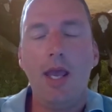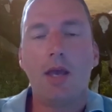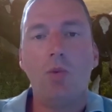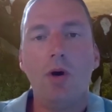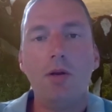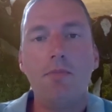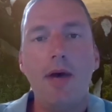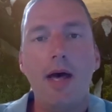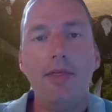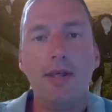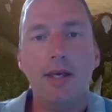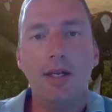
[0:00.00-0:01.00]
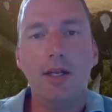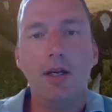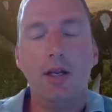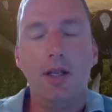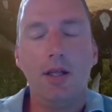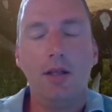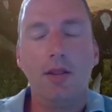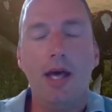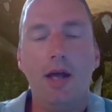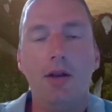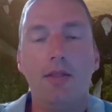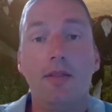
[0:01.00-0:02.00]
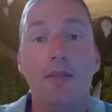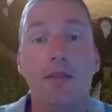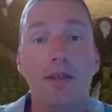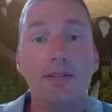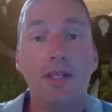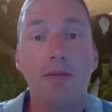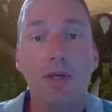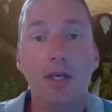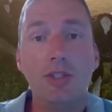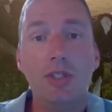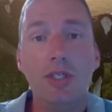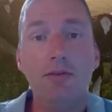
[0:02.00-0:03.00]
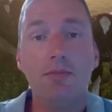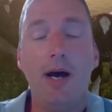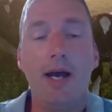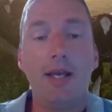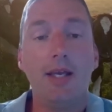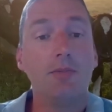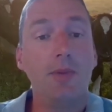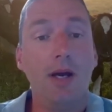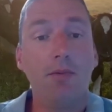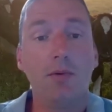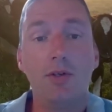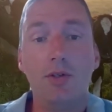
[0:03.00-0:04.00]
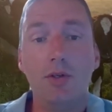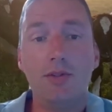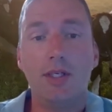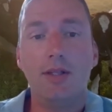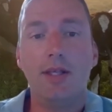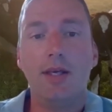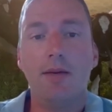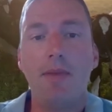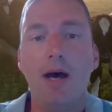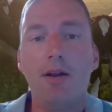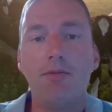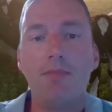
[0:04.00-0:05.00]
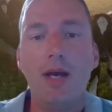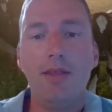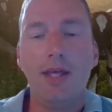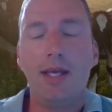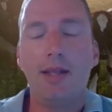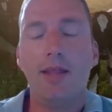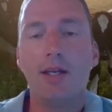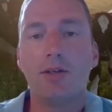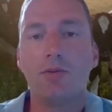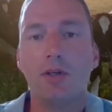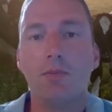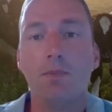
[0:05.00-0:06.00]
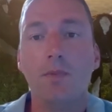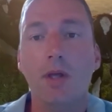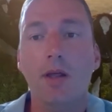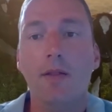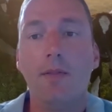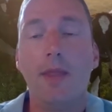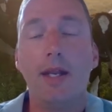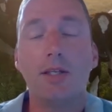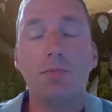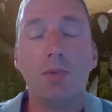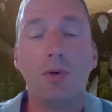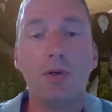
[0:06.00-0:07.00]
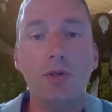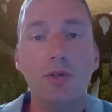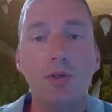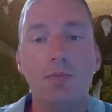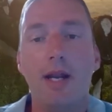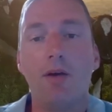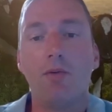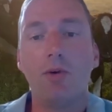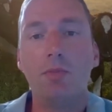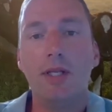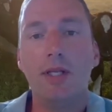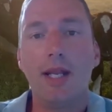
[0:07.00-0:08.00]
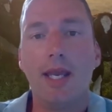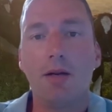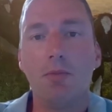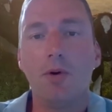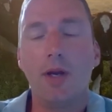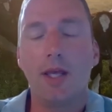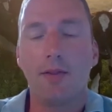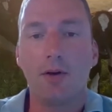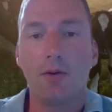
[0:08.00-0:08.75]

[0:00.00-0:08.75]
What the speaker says: And one method that this can be achieved by is by reducing the amount of methane that is produced by a ruminant animal and the